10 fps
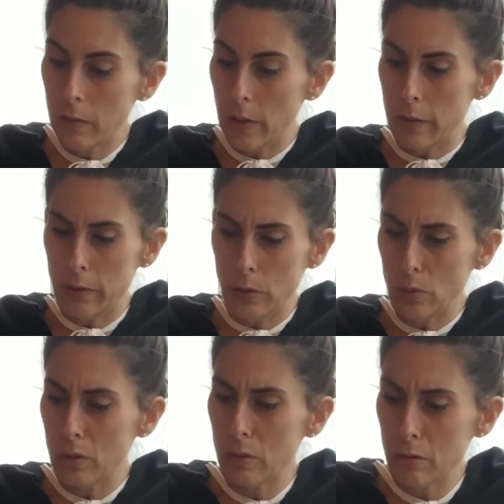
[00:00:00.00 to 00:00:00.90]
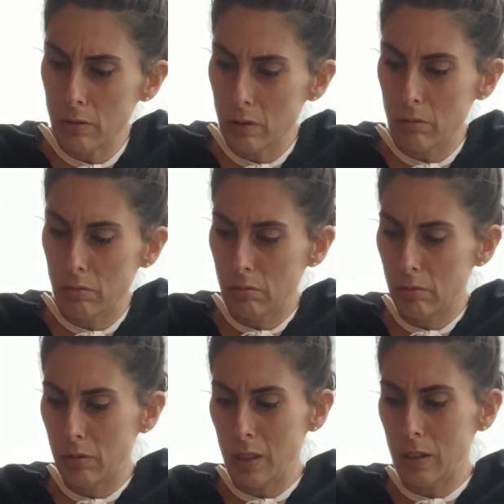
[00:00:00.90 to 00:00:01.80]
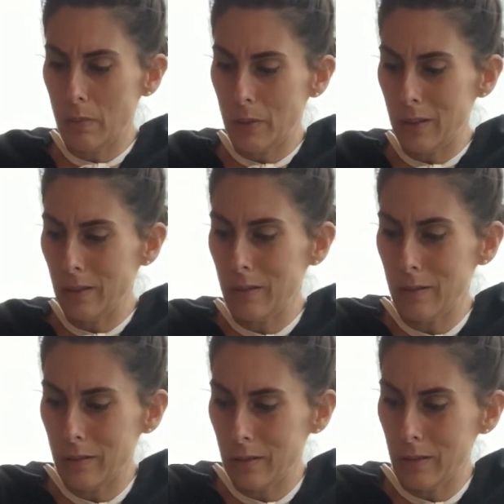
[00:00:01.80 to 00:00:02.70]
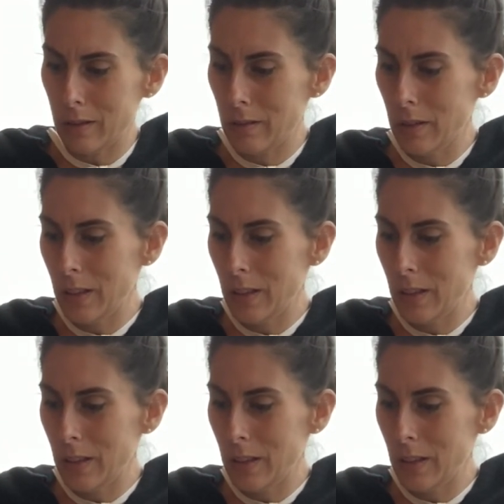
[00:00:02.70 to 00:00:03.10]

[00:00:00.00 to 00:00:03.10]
5 of Swords, 6 of Pentacles,